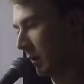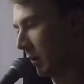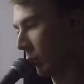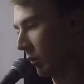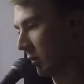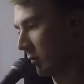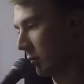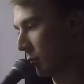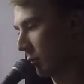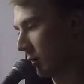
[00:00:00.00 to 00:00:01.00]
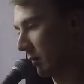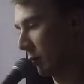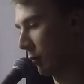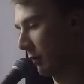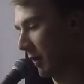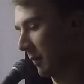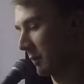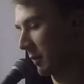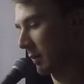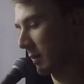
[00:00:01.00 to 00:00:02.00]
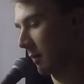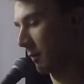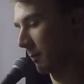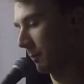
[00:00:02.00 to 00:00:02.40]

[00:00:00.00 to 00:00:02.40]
1, 2, 3, 4, 5, 6, 7.